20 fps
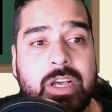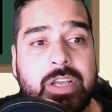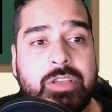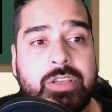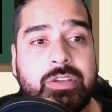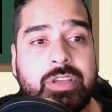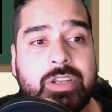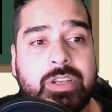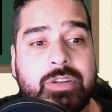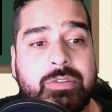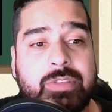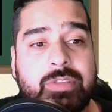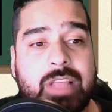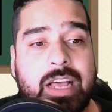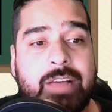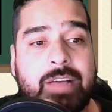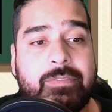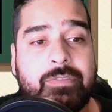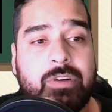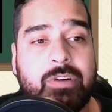You can do
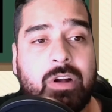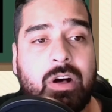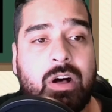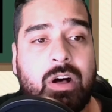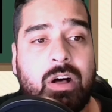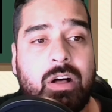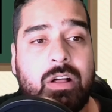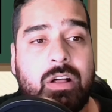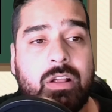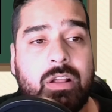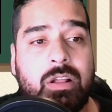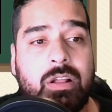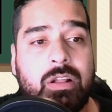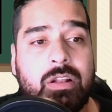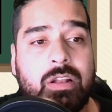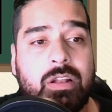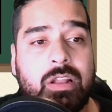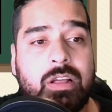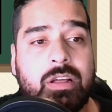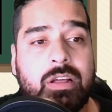that for
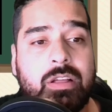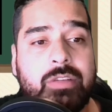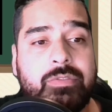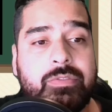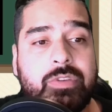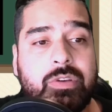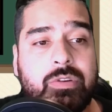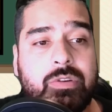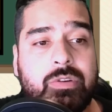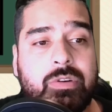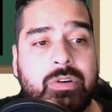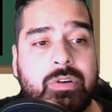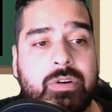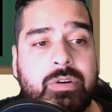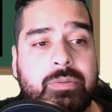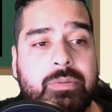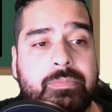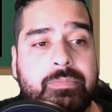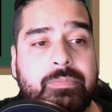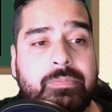all of
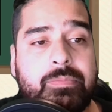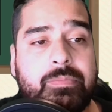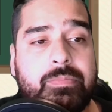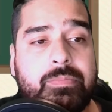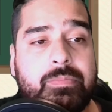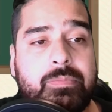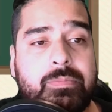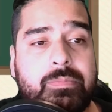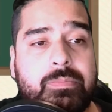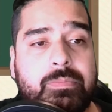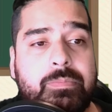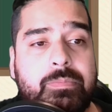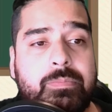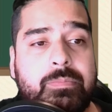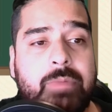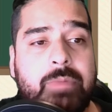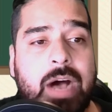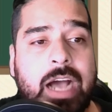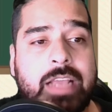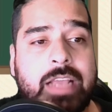your
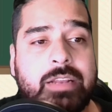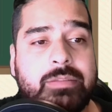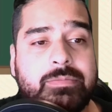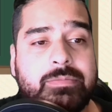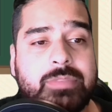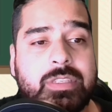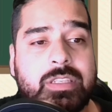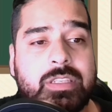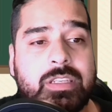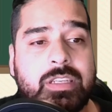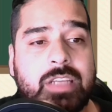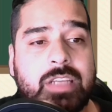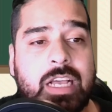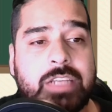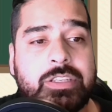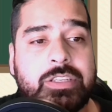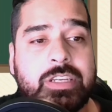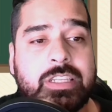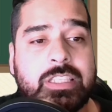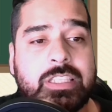items, as
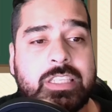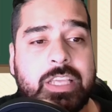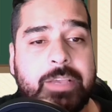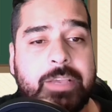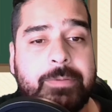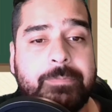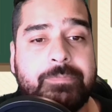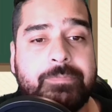you can see.